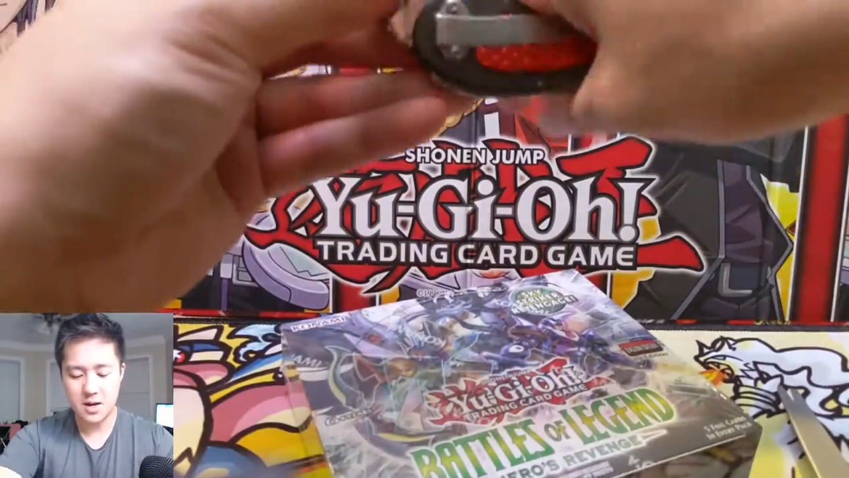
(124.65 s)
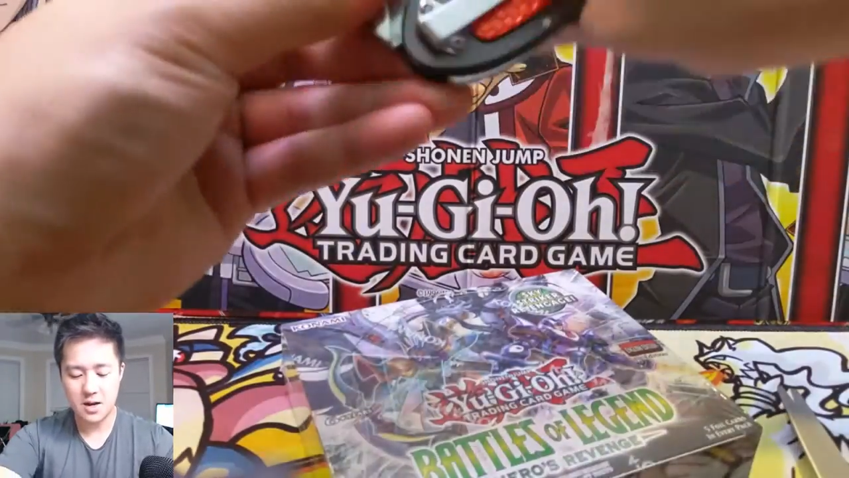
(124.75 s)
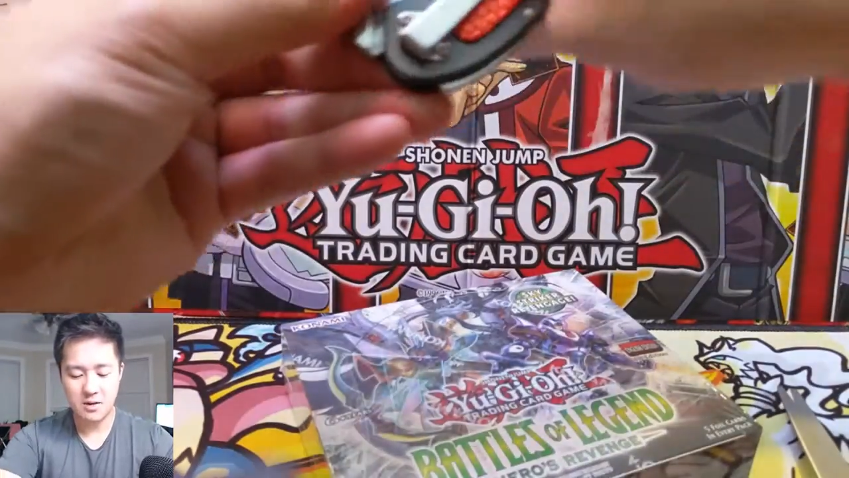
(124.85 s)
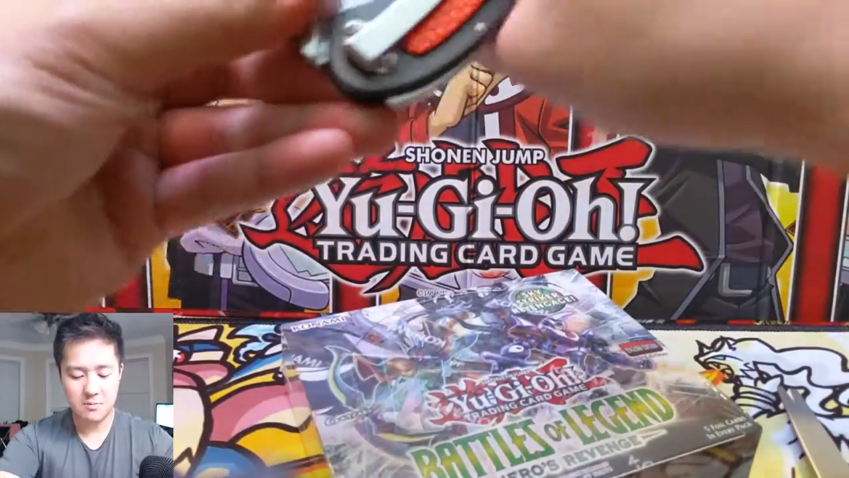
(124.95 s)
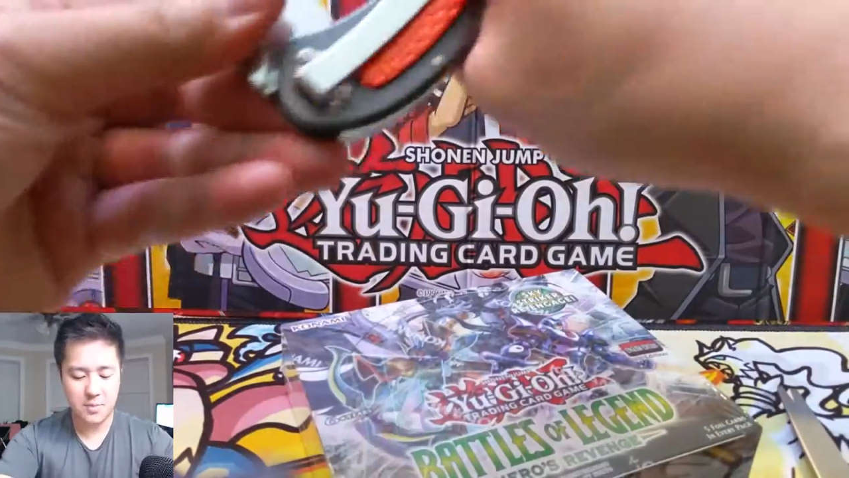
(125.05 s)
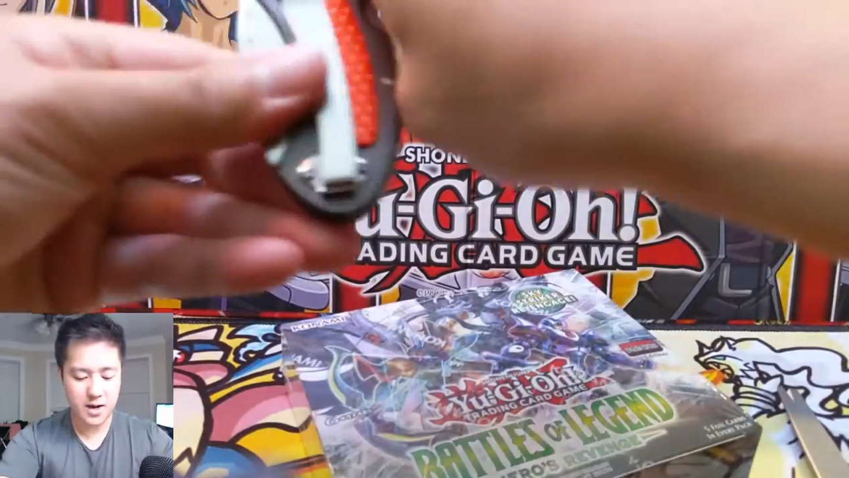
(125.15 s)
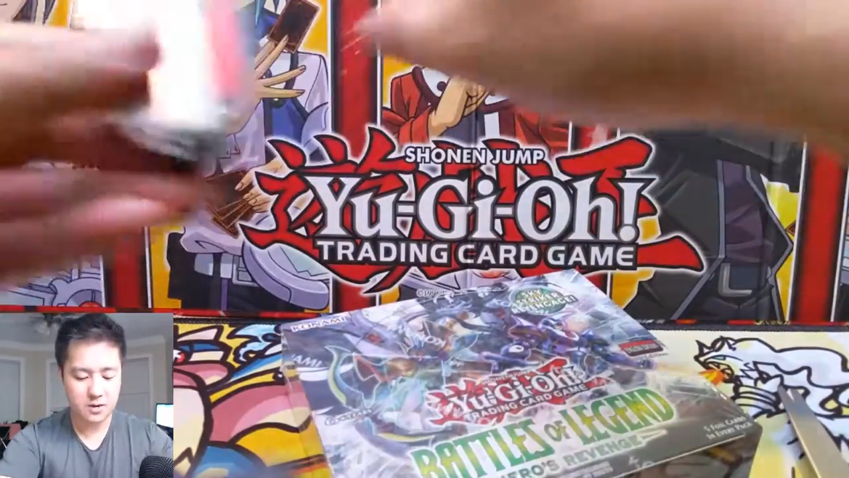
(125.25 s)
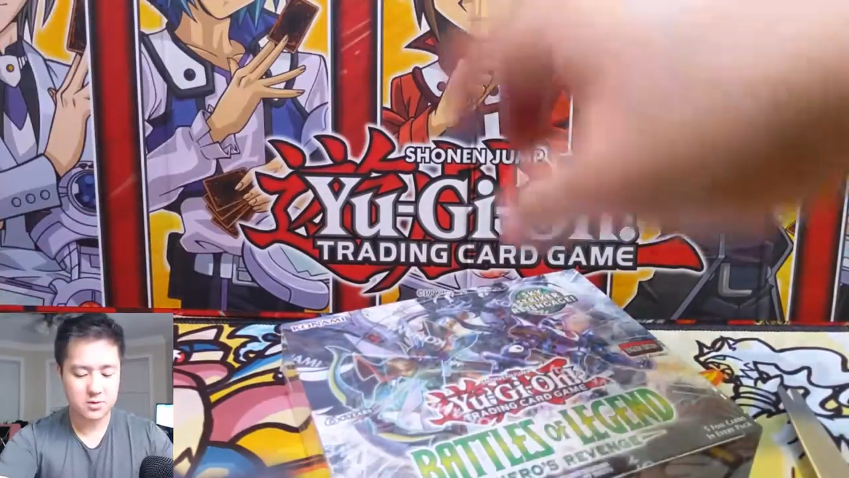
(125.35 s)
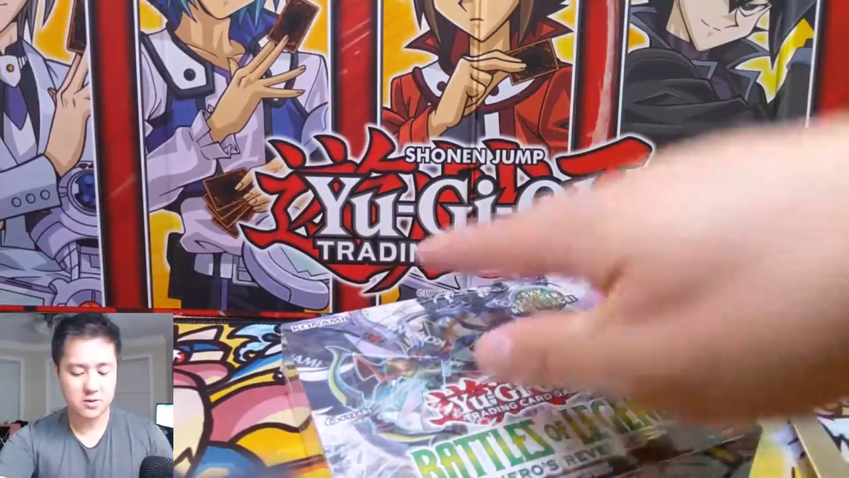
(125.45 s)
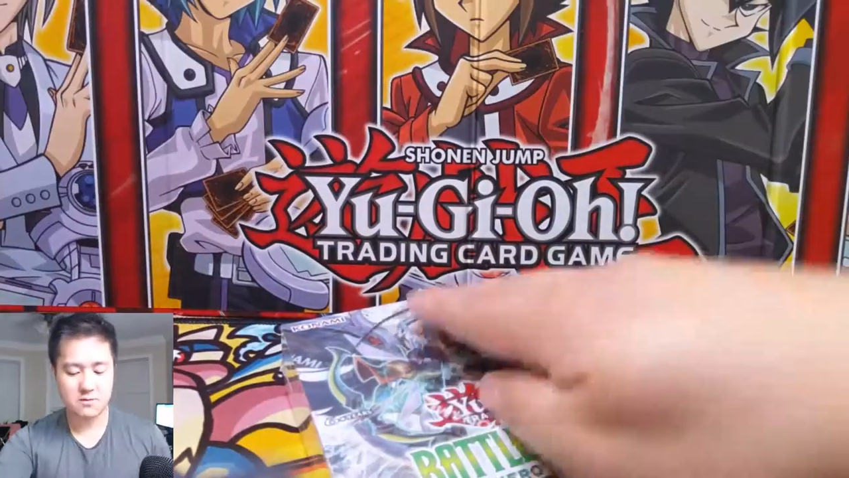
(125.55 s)
of
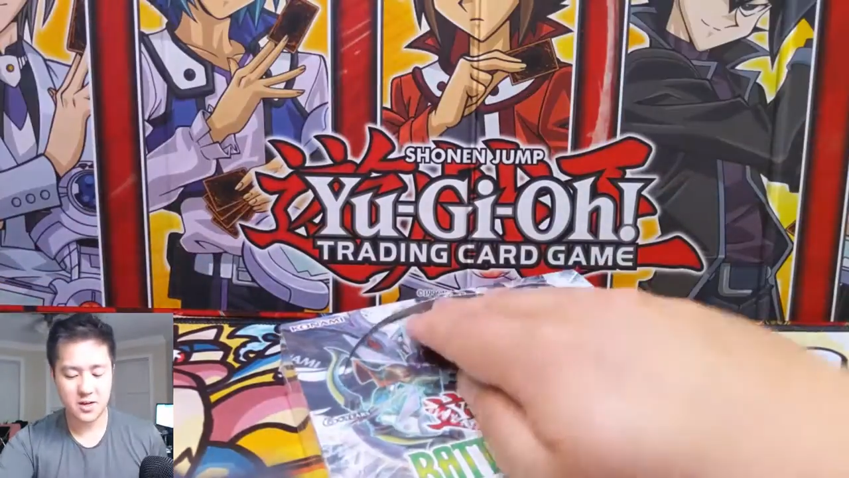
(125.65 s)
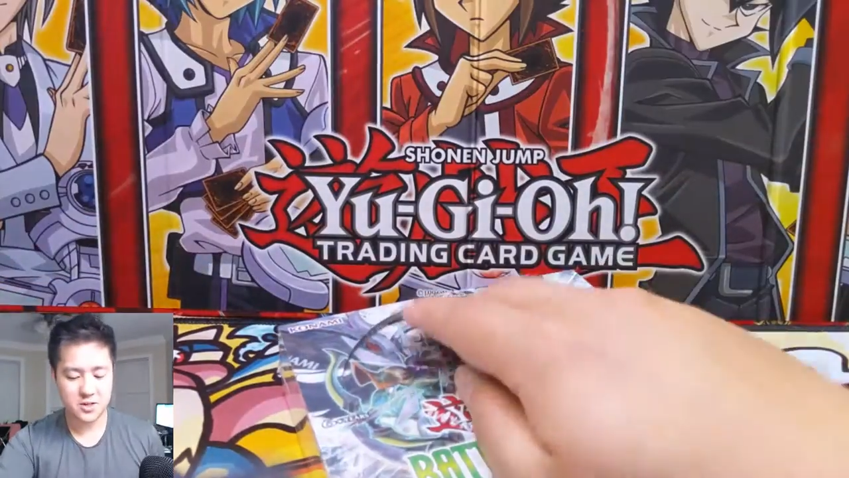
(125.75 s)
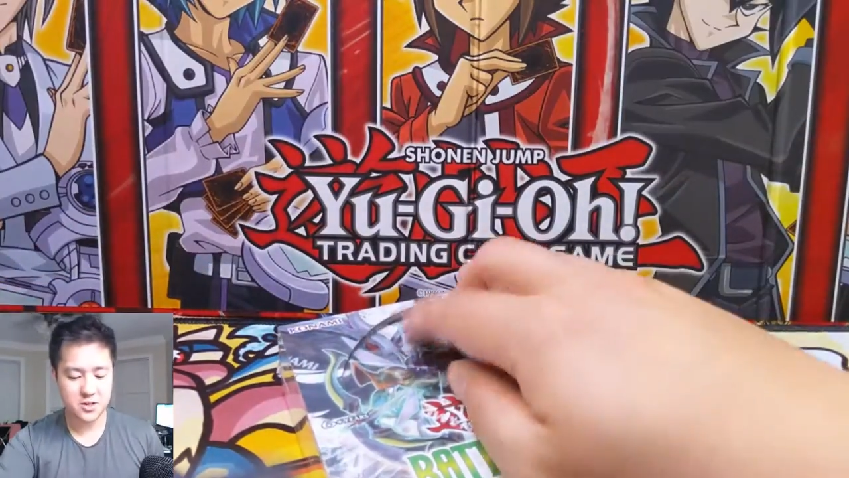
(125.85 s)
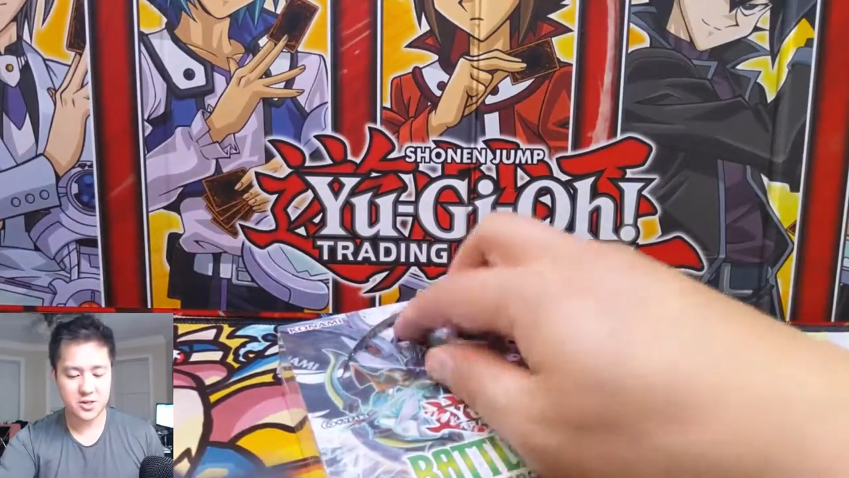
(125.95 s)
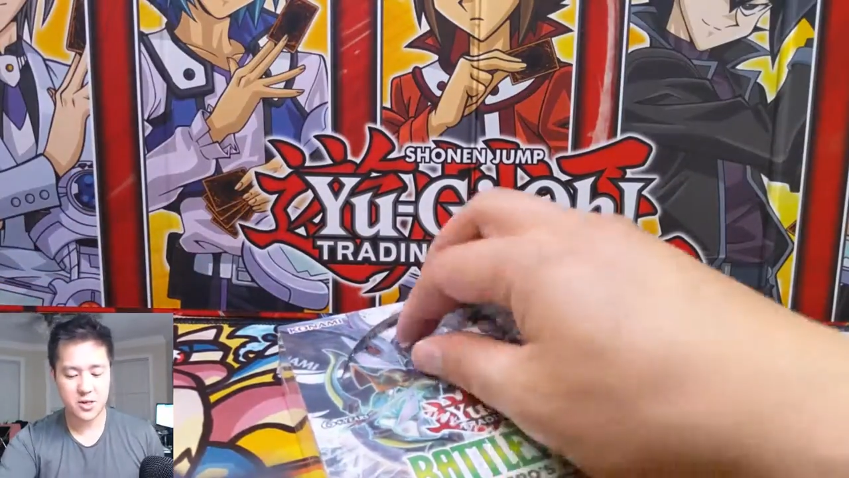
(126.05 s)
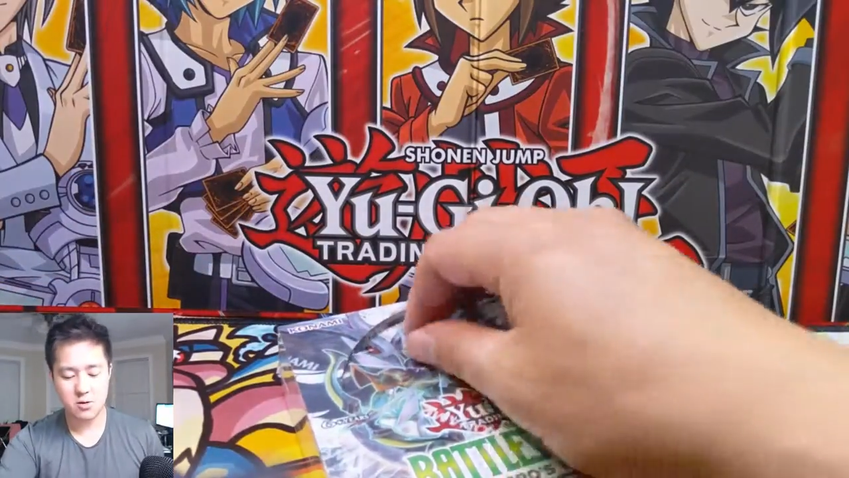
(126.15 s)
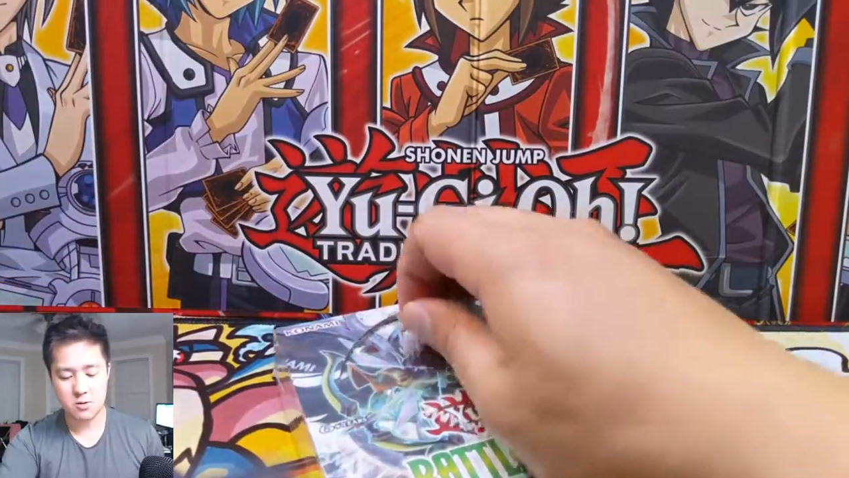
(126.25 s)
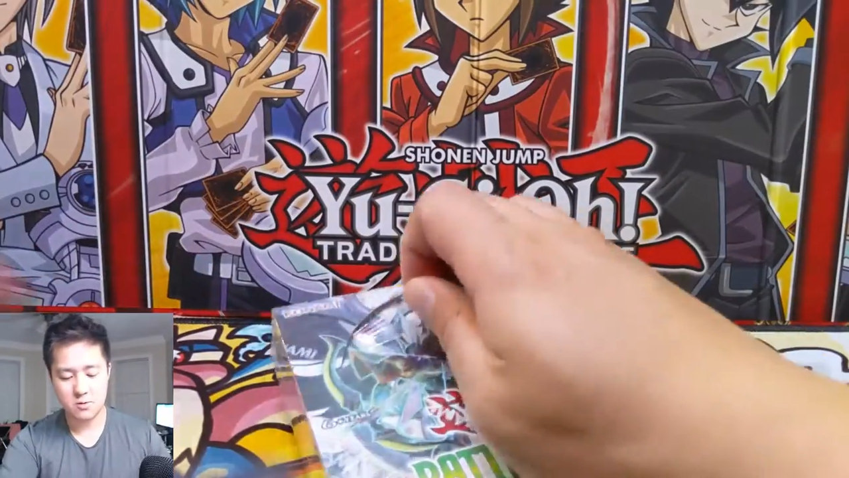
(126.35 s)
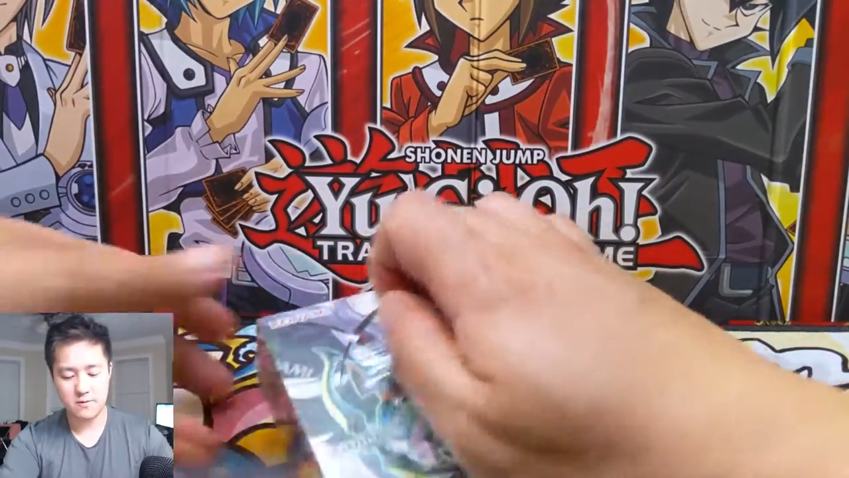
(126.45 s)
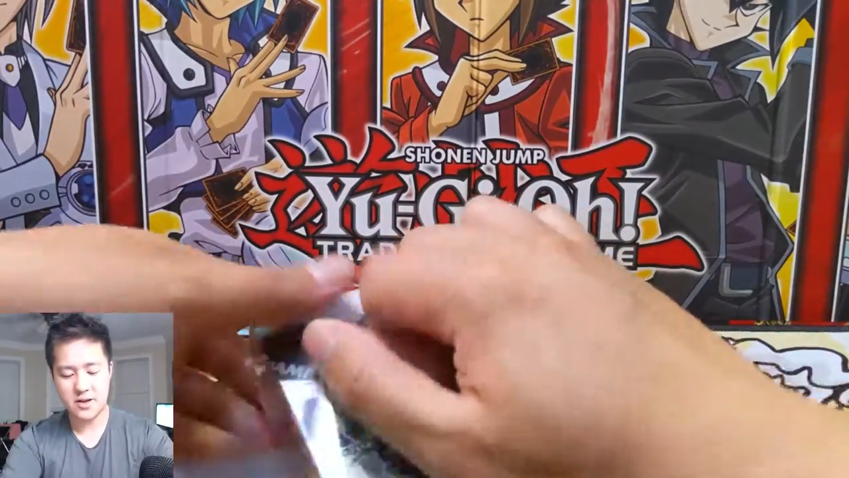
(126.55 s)
Battles of Legend:
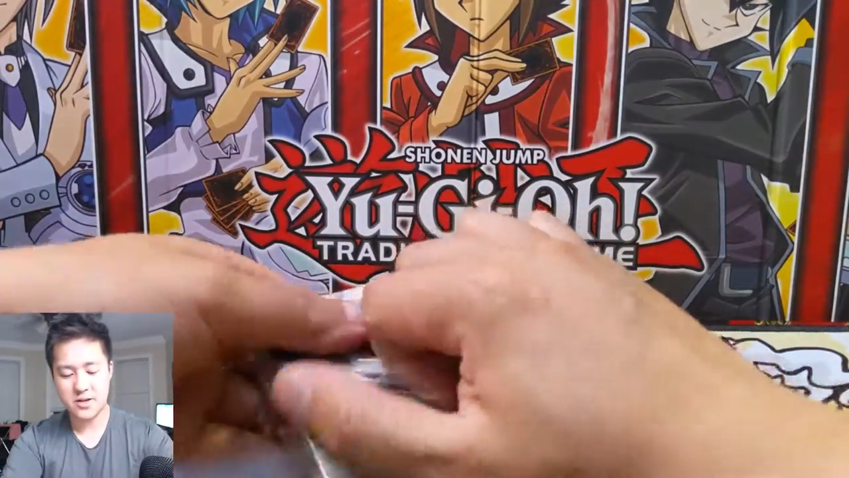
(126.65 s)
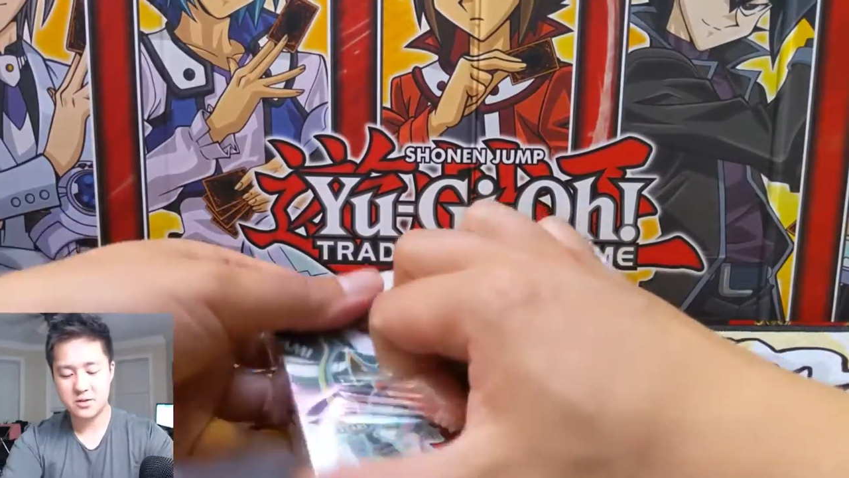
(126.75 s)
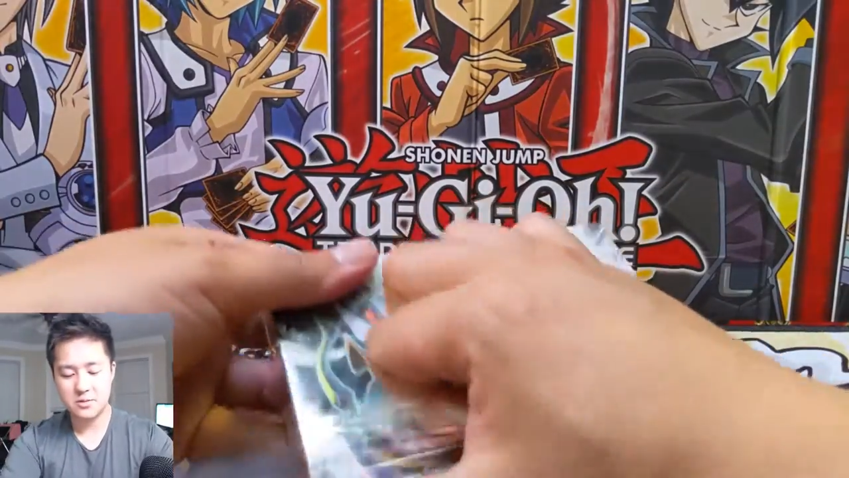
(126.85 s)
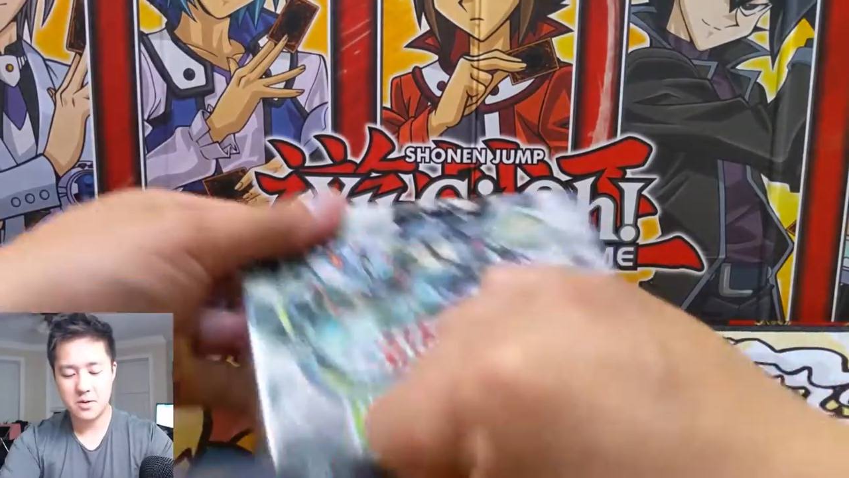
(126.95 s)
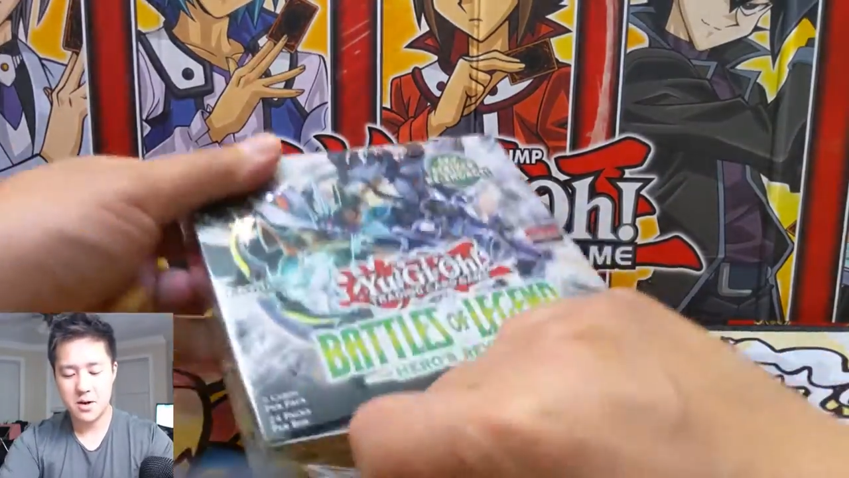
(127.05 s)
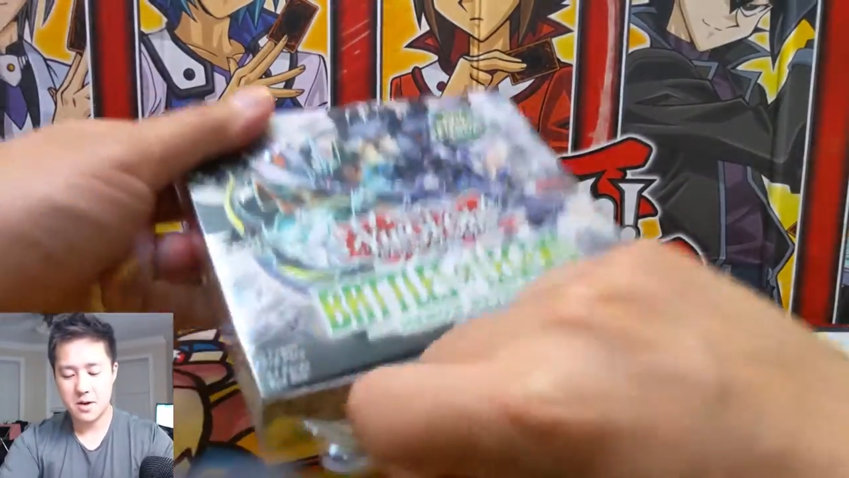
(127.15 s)
Heroes Revenge.